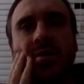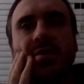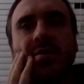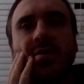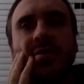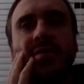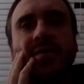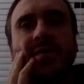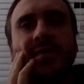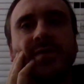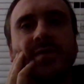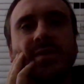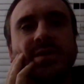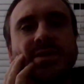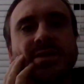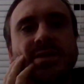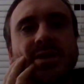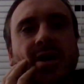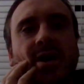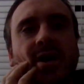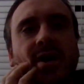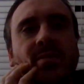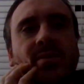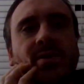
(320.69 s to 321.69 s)
Fritz
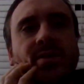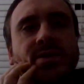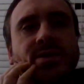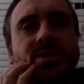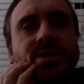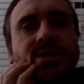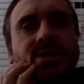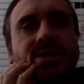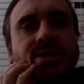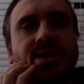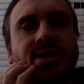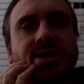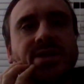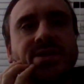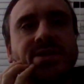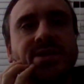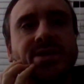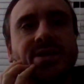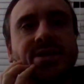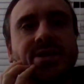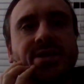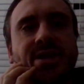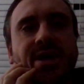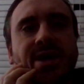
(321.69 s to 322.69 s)
Hammel suggested
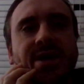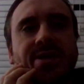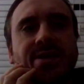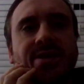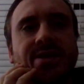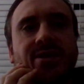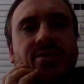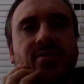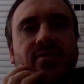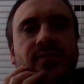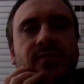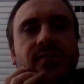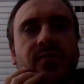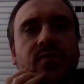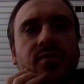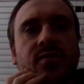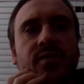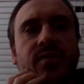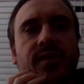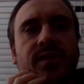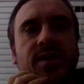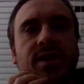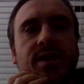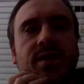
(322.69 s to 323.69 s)
in 1904
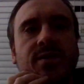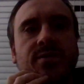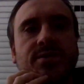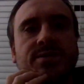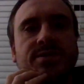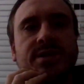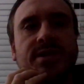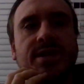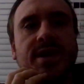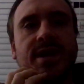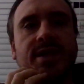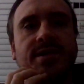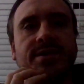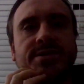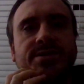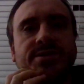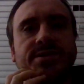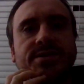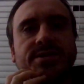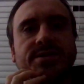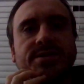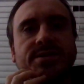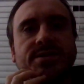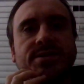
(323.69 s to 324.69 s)
that he was
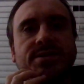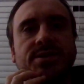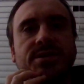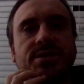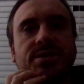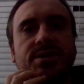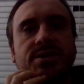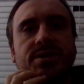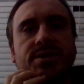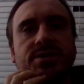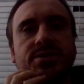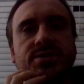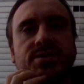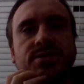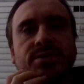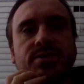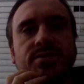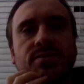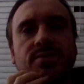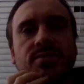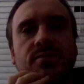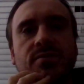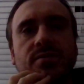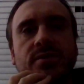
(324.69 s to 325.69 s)
analogous to the
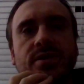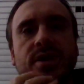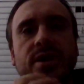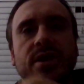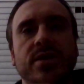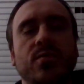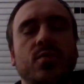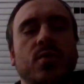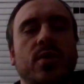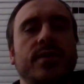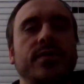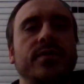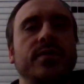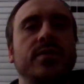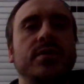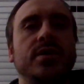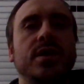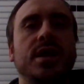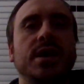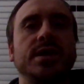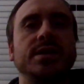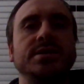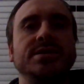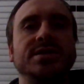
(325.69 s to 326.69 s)
Hurrian weather
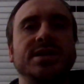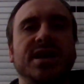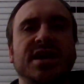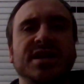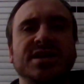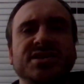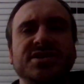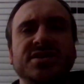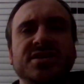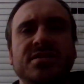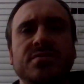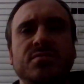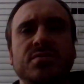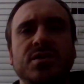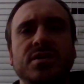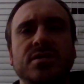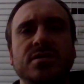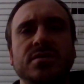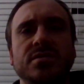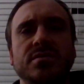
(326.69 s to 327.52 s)
god Teshub.